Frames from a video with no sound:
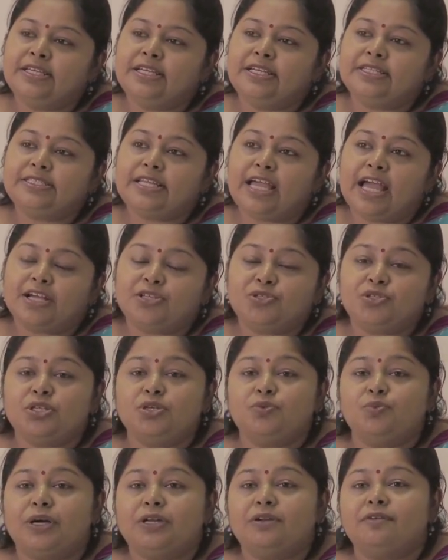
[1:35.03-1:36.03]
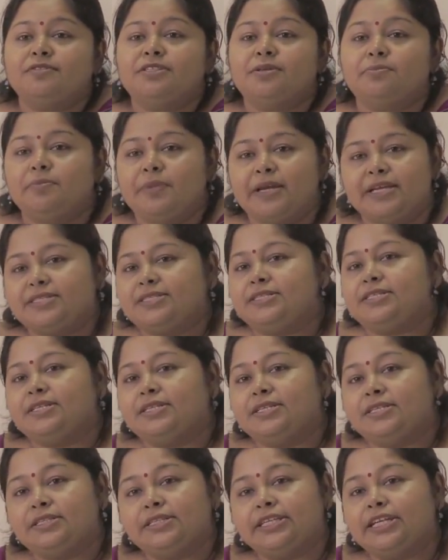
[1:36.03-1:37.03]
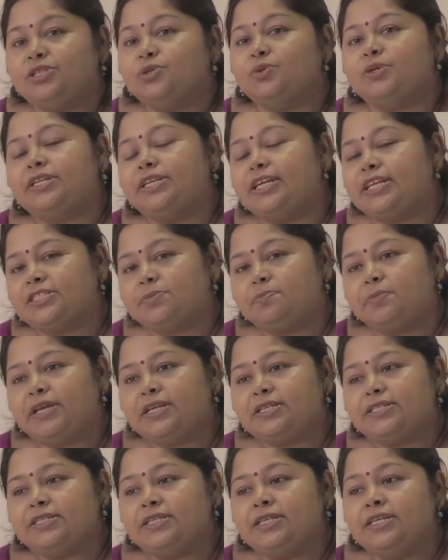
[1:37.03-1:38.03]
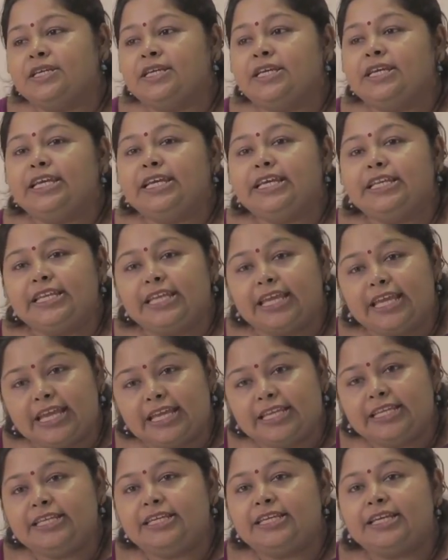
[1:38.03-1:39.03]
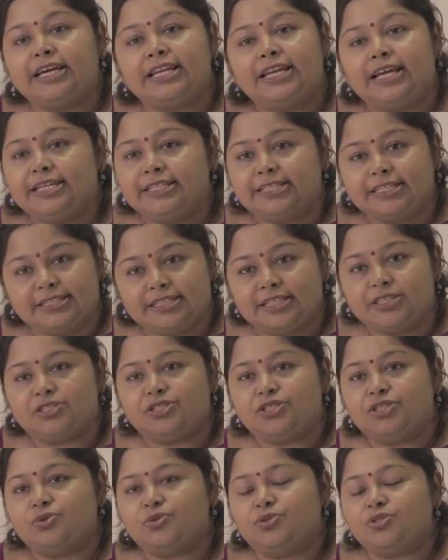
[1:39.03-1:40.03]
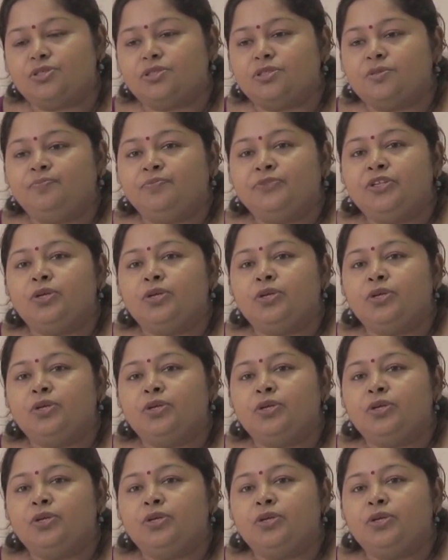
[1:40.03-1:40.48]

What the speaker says: is actually one of the best that you can expect in any allied health institution.